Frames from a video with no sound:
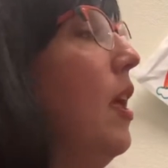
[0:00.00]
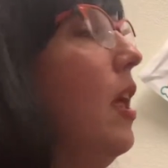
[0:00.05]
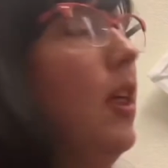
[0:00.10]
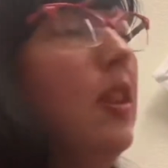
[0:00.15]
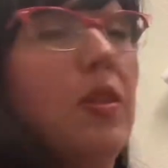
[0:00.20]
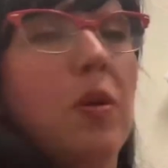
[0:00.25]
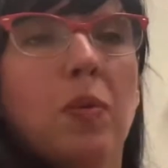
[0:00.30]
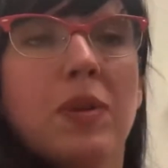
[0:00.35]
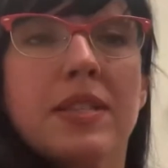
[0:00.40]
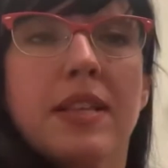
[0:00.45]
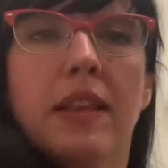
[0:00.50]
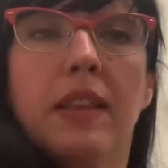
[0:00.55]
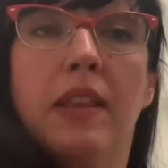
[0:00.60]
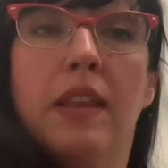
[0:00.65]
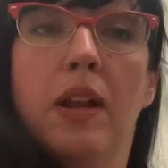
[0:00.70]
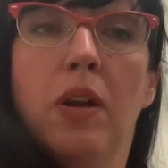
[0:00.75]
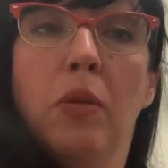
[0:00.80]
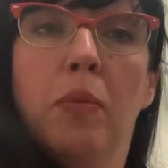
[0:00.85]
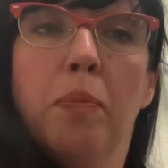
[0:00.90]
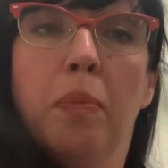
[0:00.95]
there was a
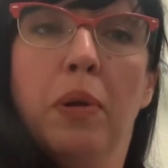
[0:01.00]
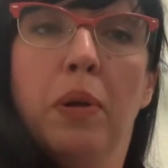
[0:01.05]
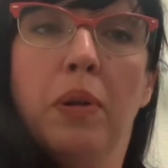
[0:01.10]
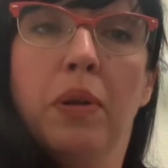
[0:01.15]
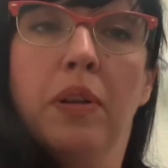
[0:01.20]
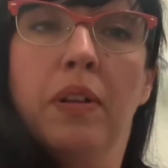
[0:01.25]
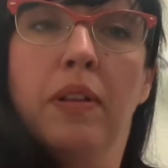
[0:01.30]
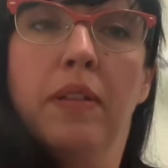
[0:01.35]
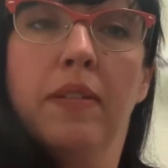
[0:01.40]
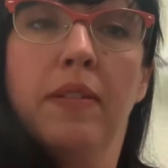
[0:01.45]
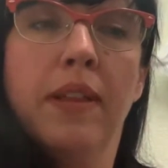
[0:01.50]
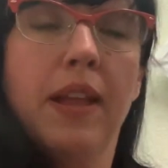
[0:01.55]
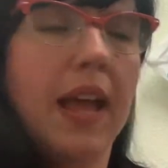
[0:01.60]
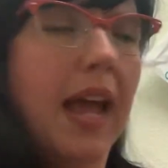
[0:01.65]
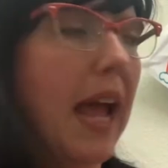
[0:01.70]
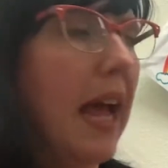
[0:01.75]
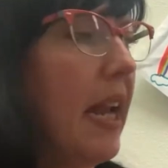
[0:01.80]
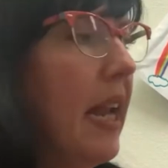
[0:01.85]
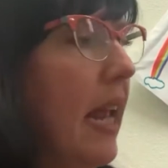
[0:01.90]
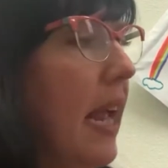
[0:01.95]
little bull,
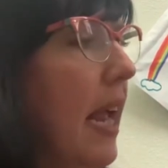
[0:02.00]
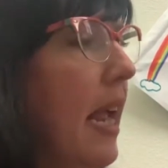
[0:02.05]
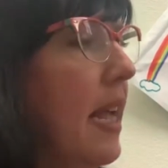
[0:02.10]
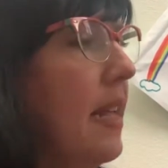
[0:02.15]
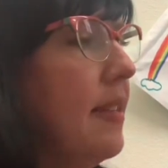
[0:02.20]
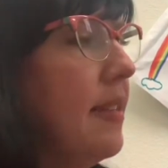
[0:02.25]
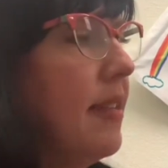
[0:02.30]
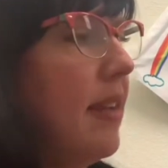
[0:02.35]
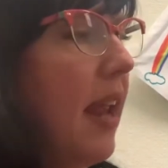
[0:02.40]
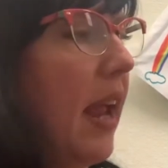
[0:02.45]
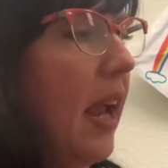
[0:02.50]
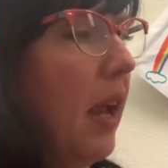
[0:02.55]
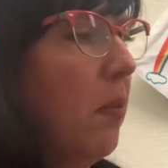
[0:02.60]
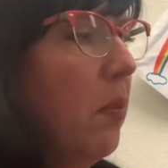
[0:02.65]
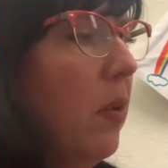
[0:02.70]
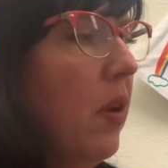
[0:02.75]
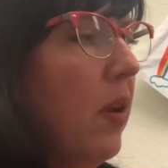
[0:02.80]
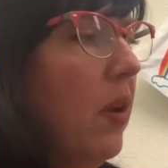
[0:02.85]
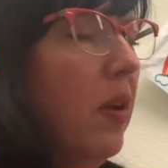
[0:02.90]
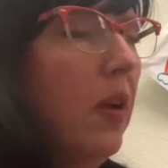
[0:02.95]
and his name
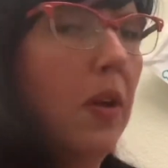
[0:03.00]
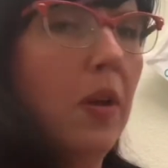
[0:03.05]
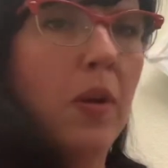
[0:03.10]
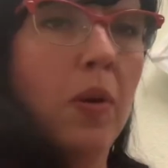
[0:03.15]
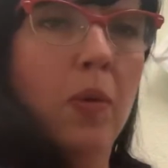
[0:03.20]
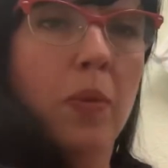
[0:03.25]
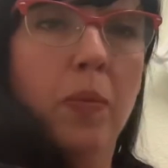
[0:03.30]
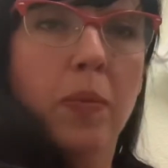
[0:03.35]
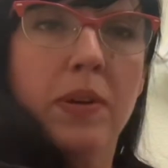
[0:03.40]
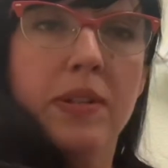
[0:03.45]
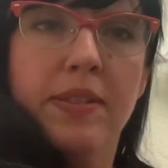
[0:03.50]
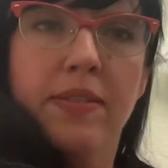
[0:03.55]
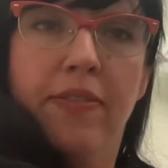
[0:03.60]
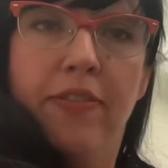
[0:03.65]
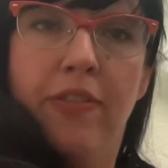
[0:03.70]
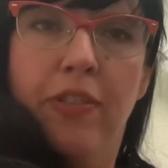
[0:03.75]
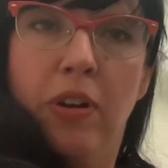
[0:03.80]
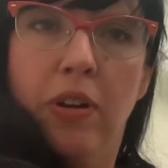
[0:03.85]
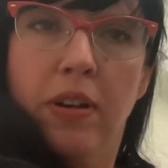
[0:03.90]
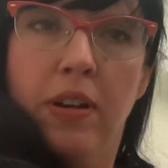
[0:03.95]
was
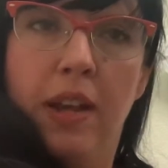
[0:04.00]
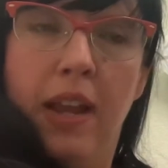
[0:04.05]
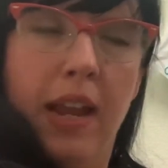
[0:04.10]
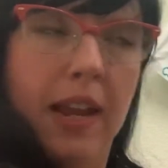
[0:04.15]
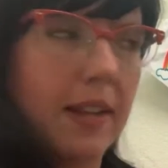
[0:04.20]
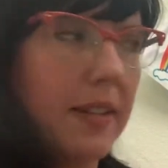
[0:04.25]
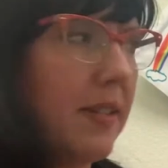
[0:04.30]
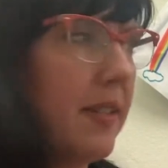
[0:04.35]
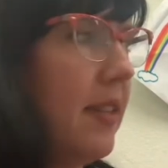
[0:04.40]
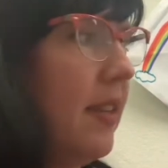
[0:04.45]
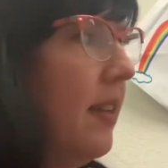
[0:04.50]
Ferdinand.